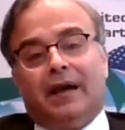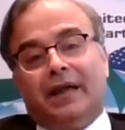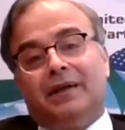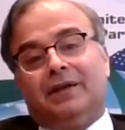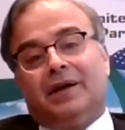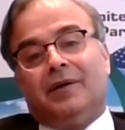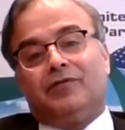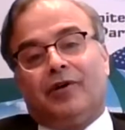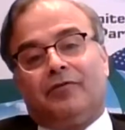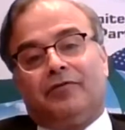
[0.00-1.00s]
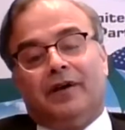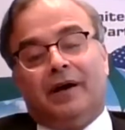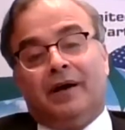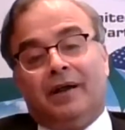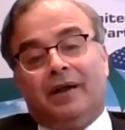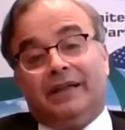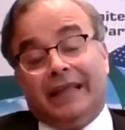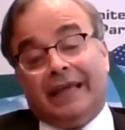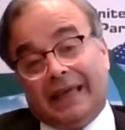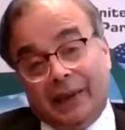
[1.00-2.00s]
in terms of
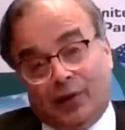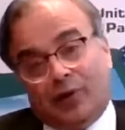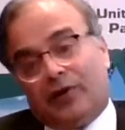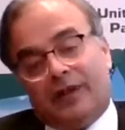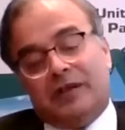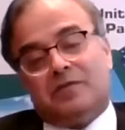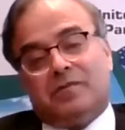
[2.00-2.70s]
taking concrete